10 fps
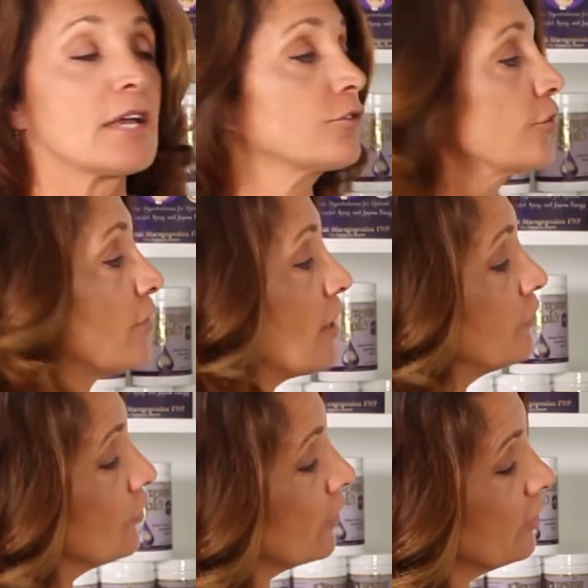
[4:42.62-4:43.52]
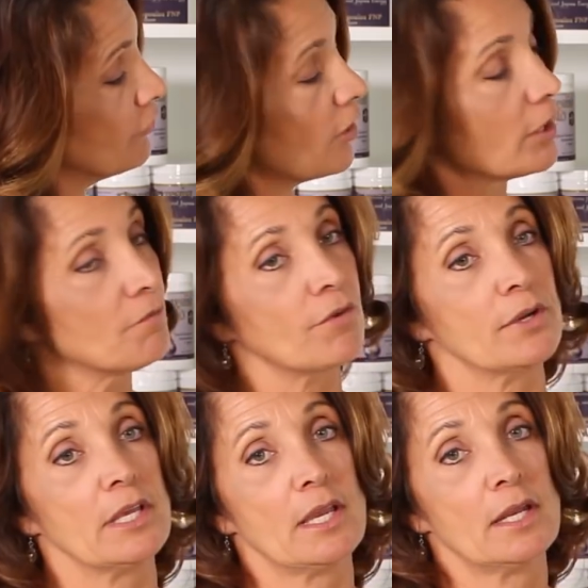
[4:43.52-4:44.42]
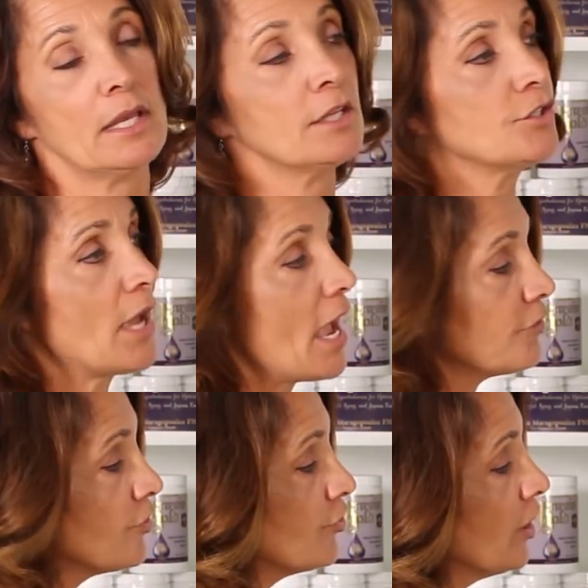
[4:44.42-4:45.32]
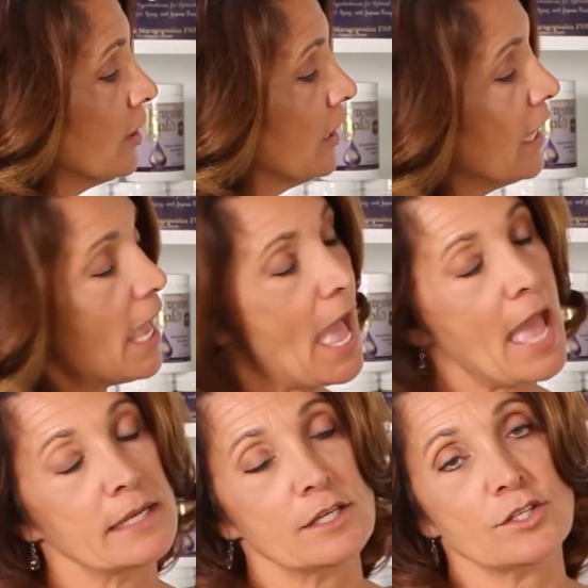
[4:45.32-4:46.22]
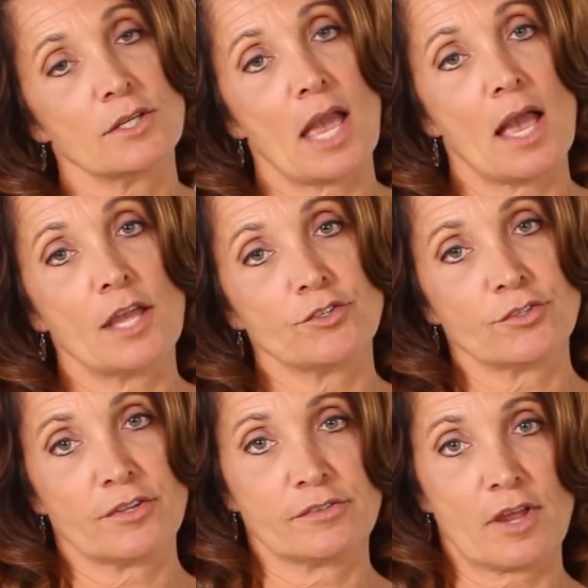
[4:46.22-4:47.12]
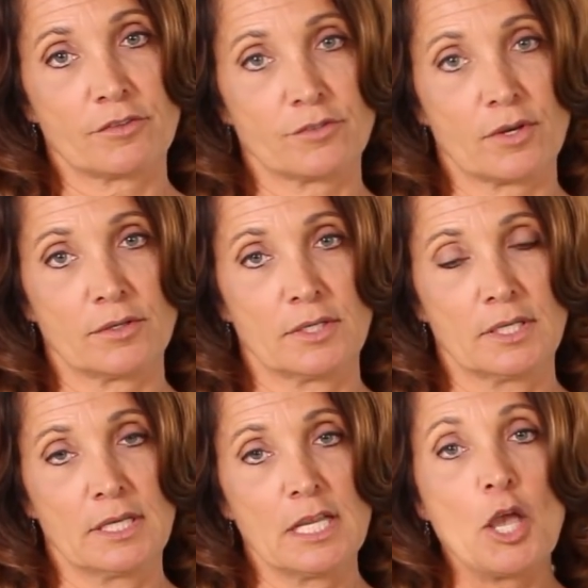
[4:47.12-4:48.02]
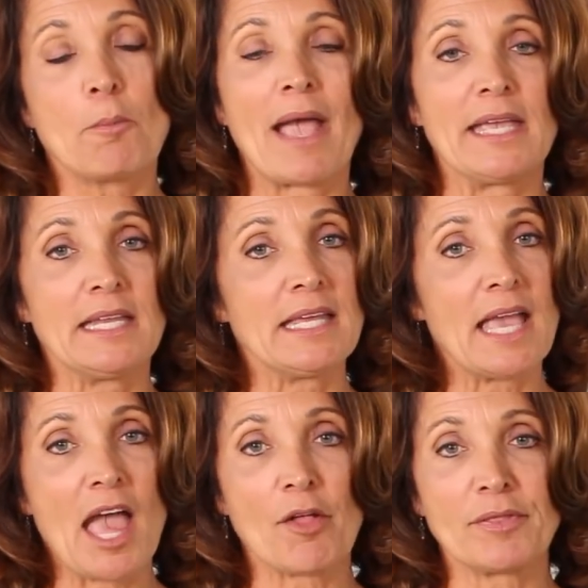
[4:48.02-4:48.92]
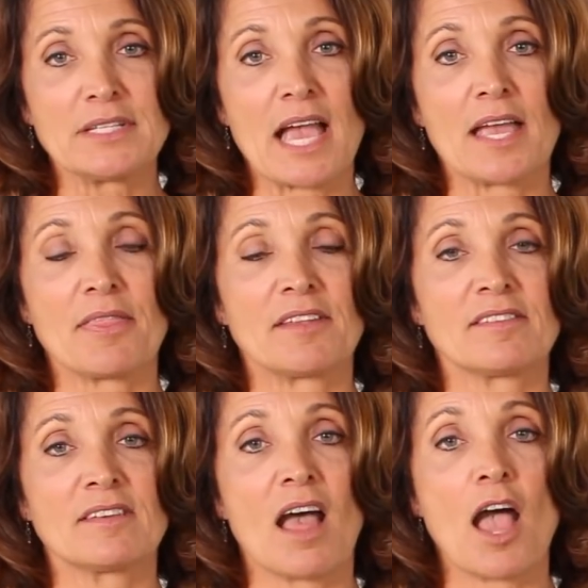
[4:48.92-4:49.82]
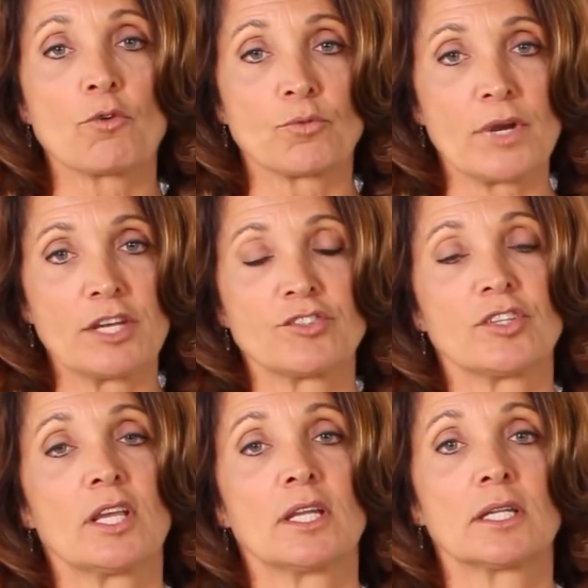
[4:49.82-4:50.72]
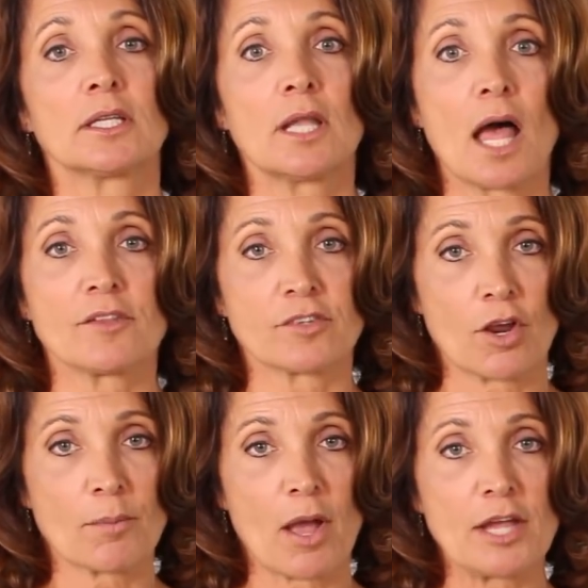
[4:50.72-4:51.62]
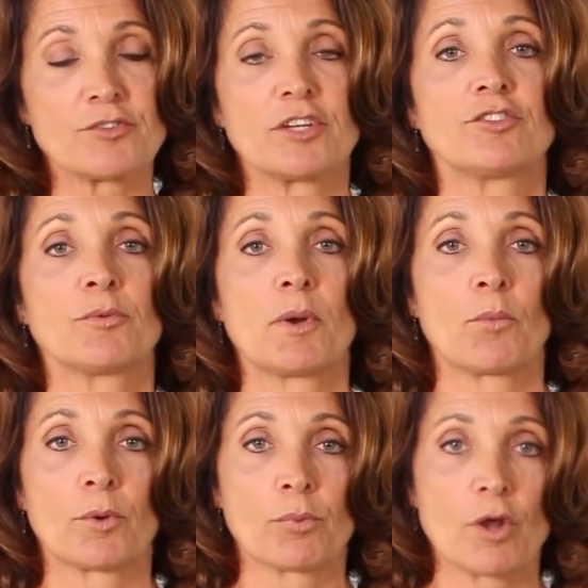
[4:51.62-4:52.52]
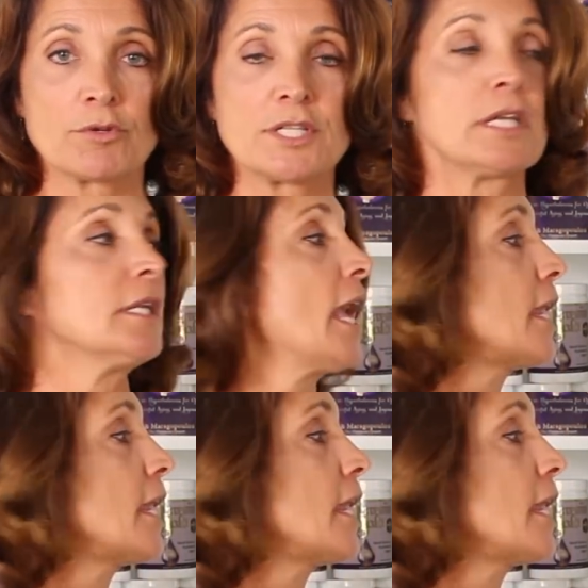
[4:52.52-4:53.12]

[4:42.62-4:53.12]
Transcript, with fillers: exercising, you're gonna start converting it into estrogen and into dihydrotestosterone. By eating a healthy diet that's not rich in lots of carbohydrates, you want more protein